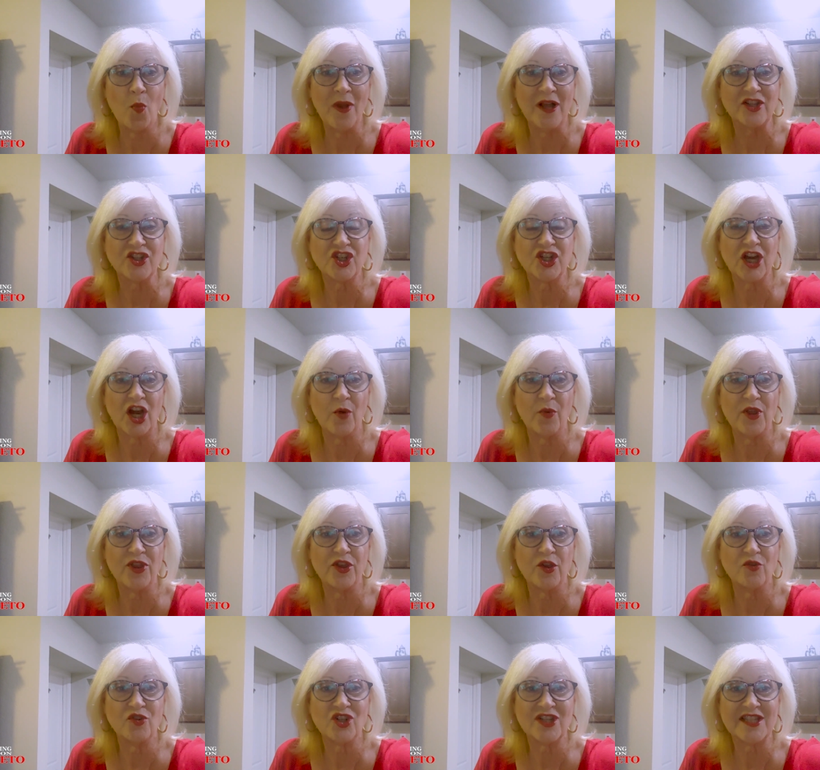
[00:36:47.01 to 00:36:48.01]
I'll share with
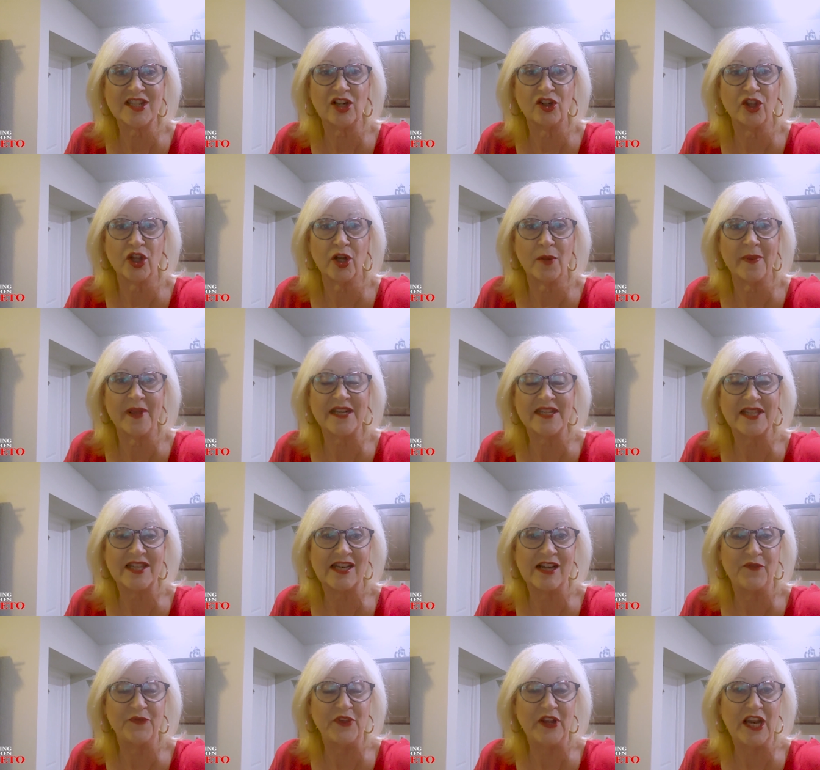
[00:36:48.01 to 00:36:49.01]
you just a little bit of
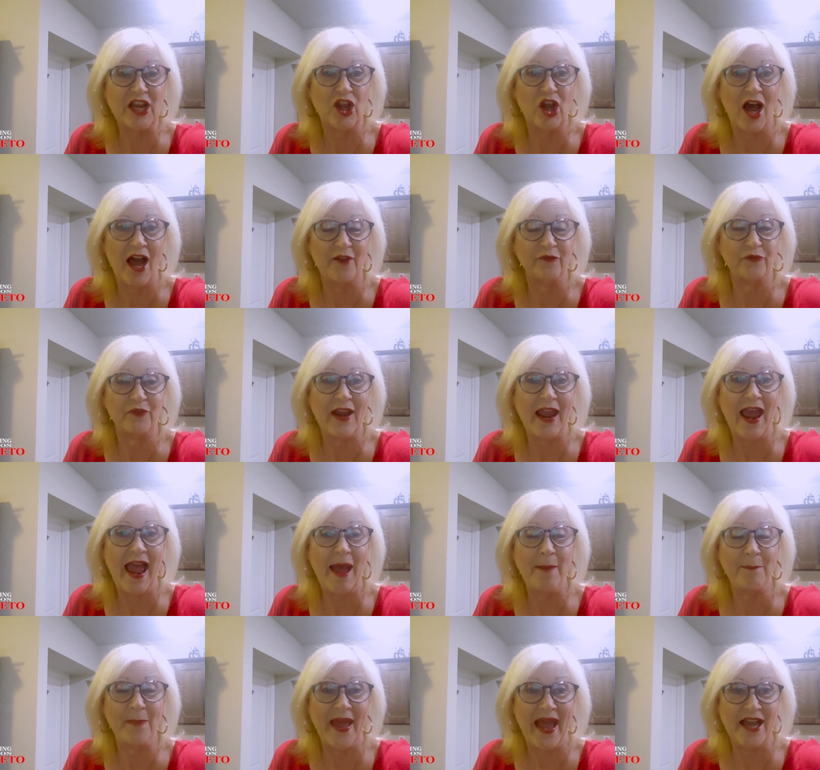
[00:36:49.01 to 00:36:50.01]
stuff that he got
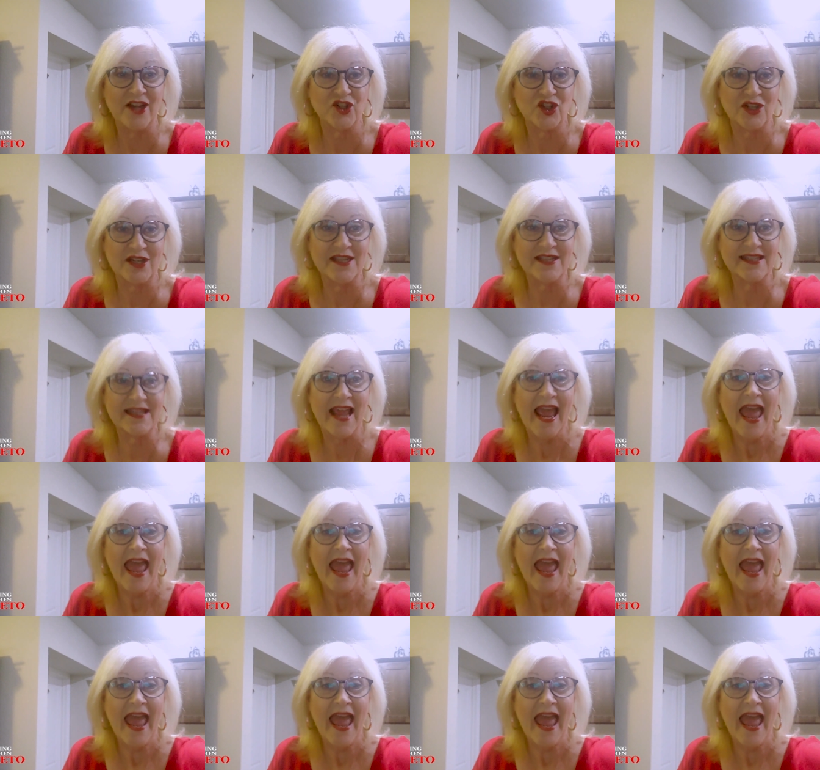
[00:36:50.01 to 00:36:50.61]
at Bashas',